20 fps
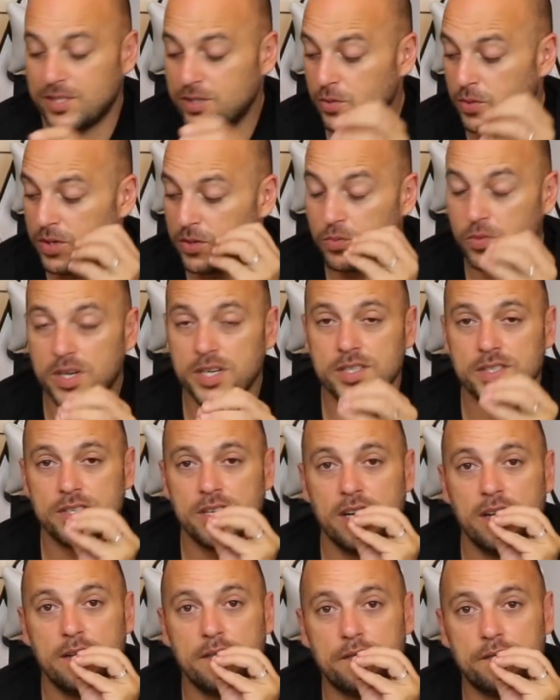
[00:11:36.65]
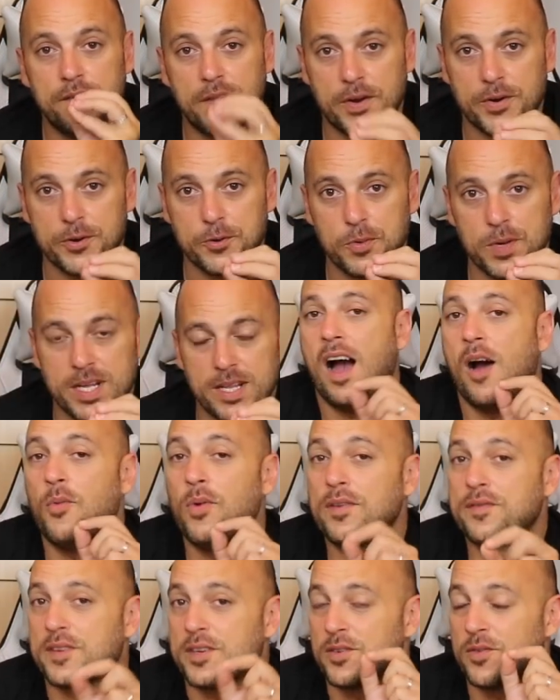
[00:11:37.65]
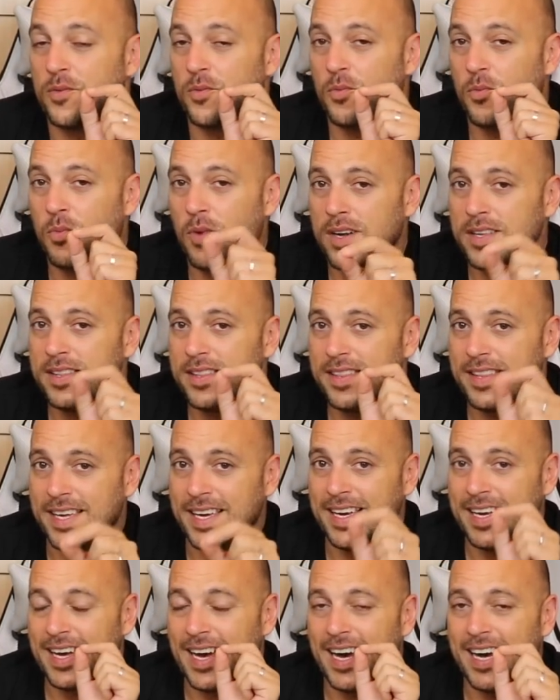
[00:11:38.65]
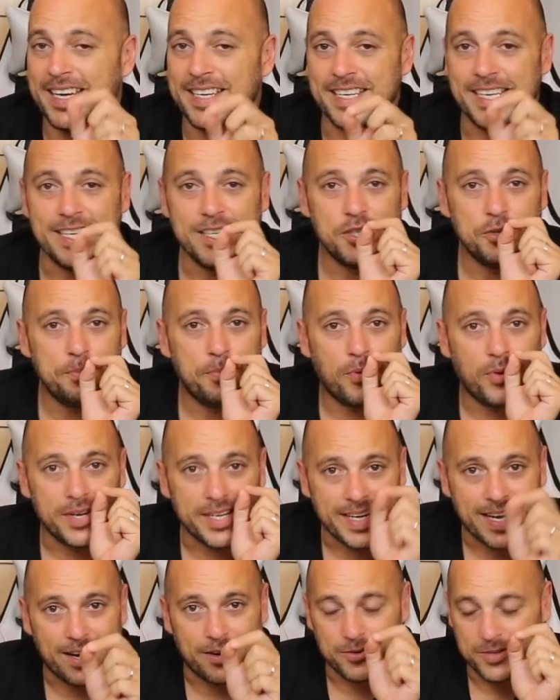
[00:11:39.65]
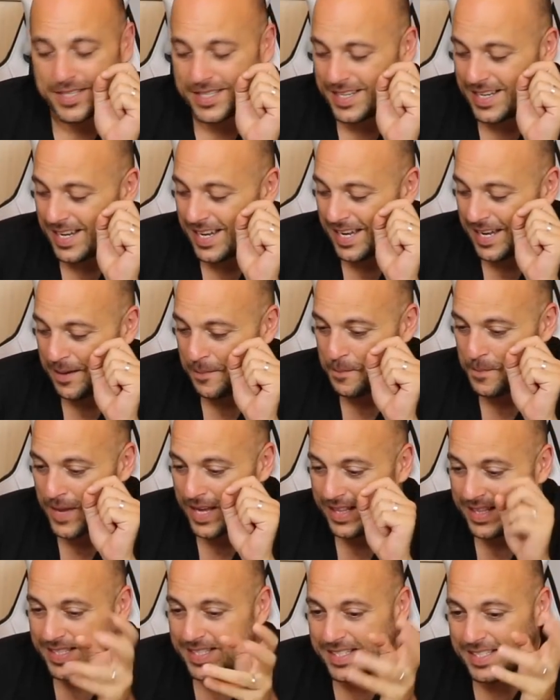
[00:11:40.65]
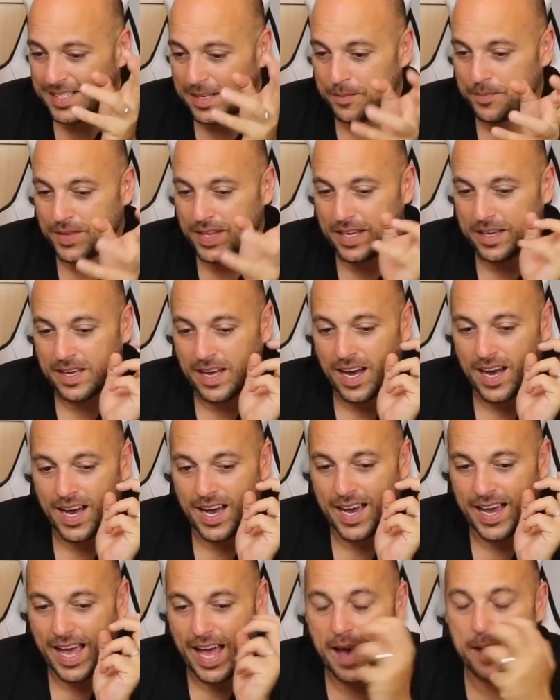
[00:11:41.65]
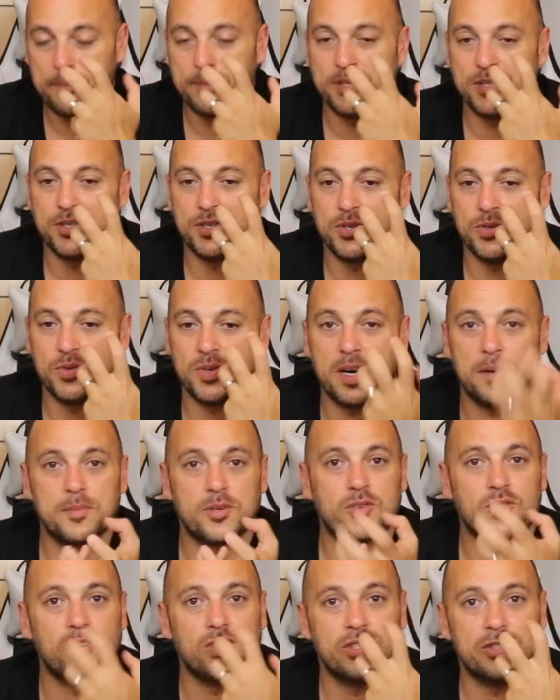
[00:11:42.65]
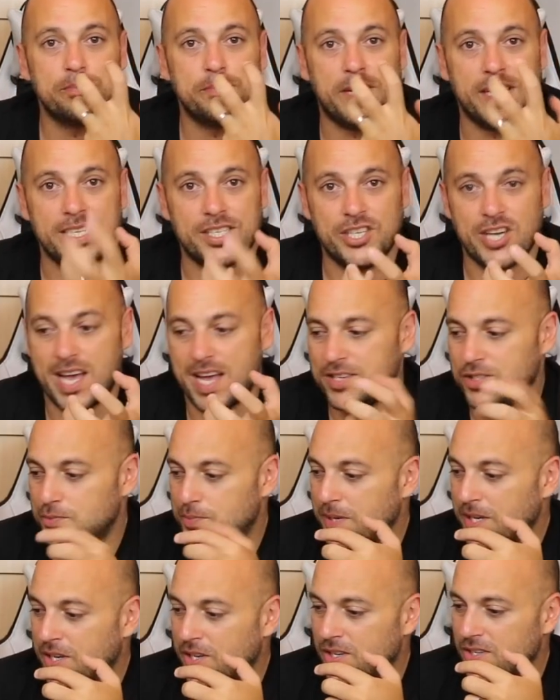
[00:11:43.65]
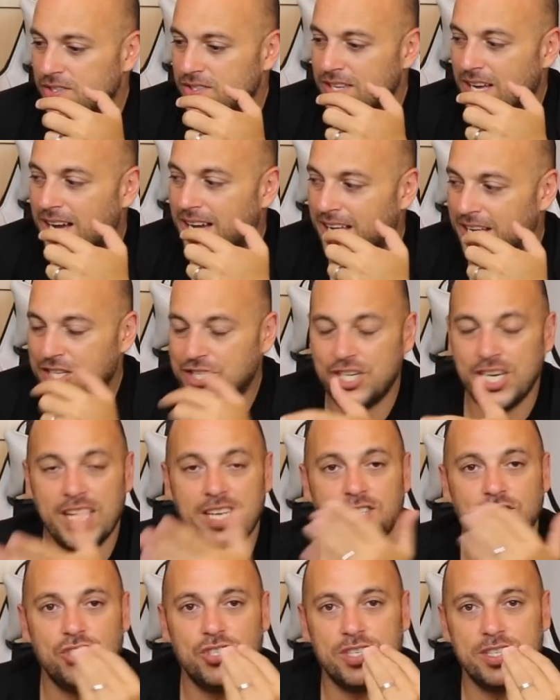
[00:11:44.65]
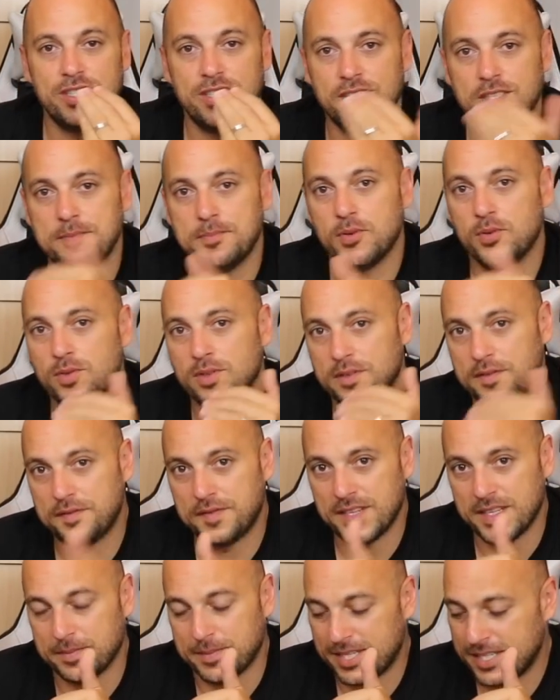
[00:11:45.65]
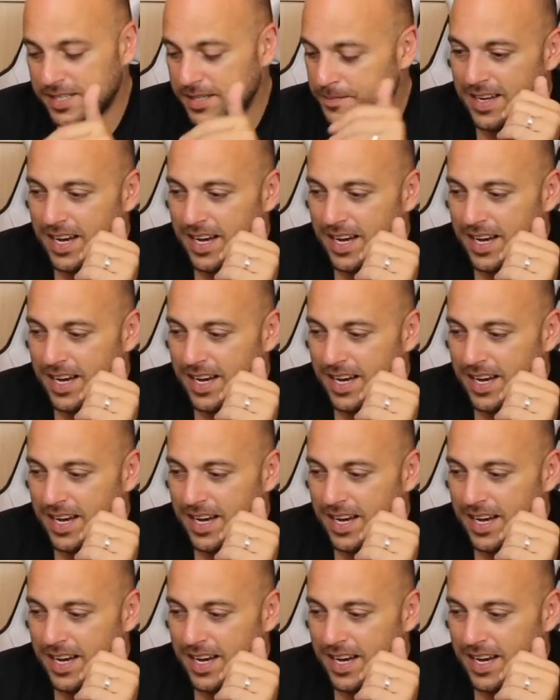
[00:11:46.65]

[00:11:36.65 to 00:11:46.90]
So it works very well. However, one thing I need to point out, um, and this is something I happened to come across by chance because I changed the spool of filament.